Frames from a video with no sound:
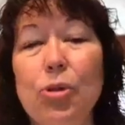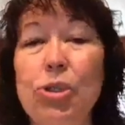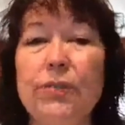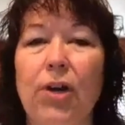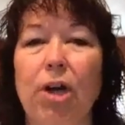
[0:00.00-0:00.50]

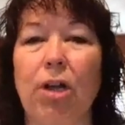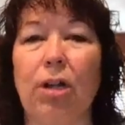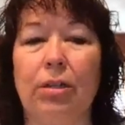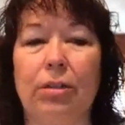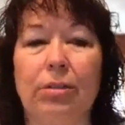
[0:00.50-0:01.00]
of
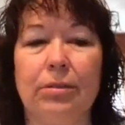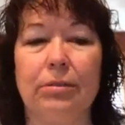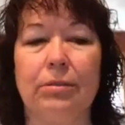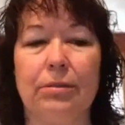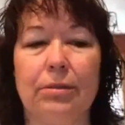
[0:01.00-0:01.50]
all,
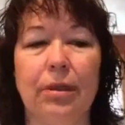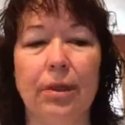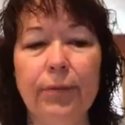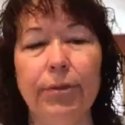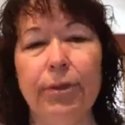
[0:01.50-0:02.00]

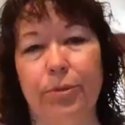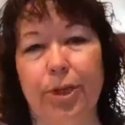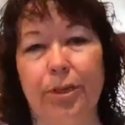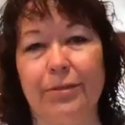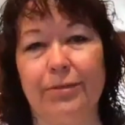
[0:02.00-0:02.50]
love who you
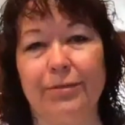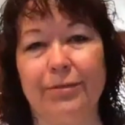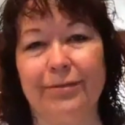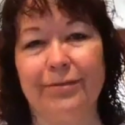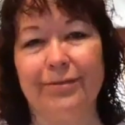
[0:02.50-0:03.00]
are.
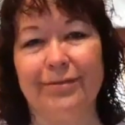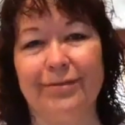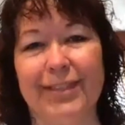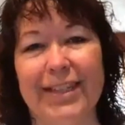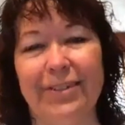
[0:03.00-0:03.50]

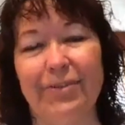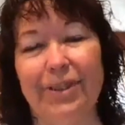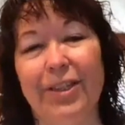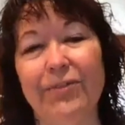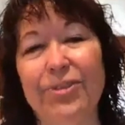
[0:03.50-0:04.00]
We
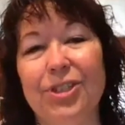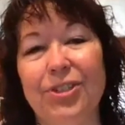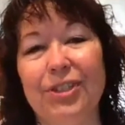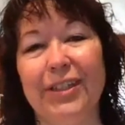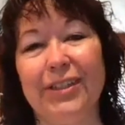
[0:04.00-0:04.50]
love you
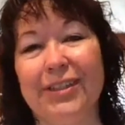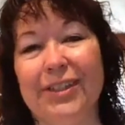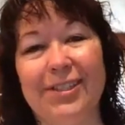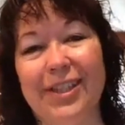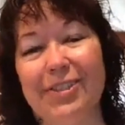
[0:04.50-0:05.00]
dearly. This
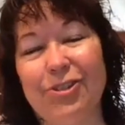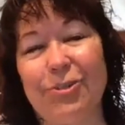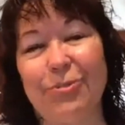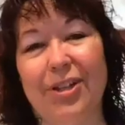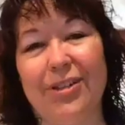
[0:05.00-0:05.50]
is
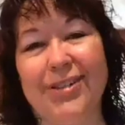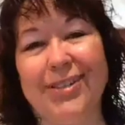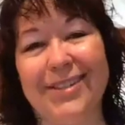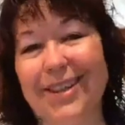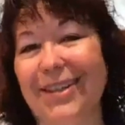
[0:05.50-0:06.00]
Angela Blaha
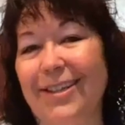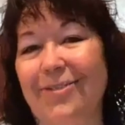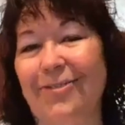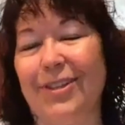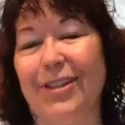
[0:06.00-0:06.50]
signing
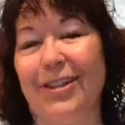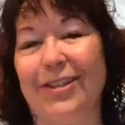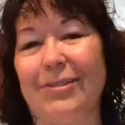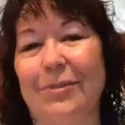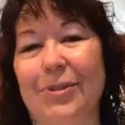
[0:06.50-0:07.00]
out for the
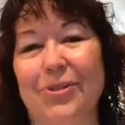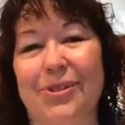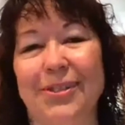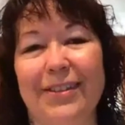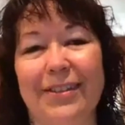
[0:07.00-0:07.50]

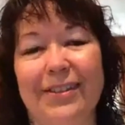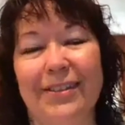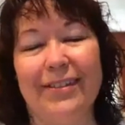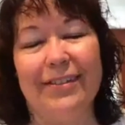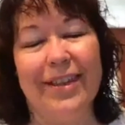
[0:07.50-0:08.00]
cosmos.
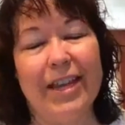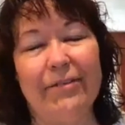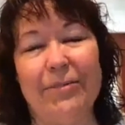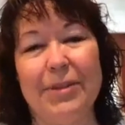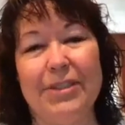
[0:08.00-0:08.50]
Have
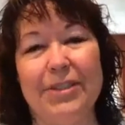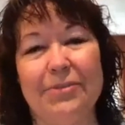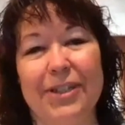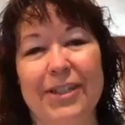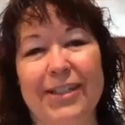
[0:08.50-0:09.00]
an amazing
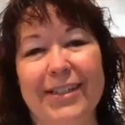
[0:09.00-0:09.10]
week.